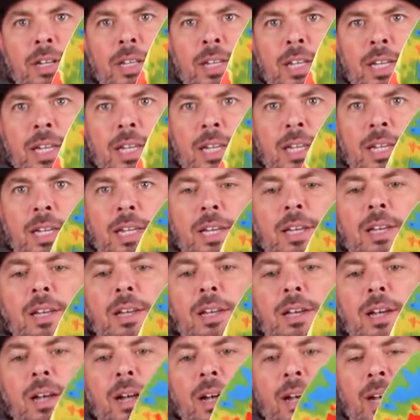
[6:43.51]
the
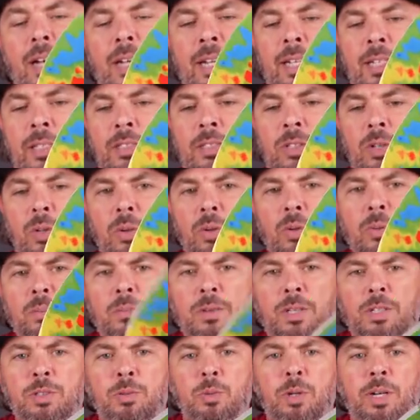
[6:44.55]
insole
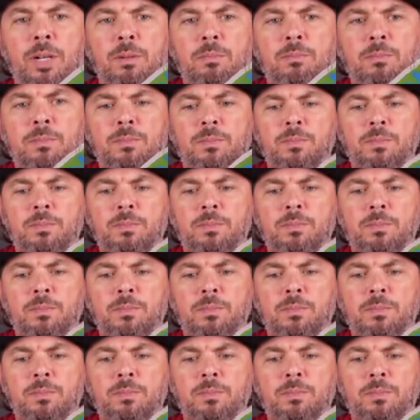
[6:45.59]
as well.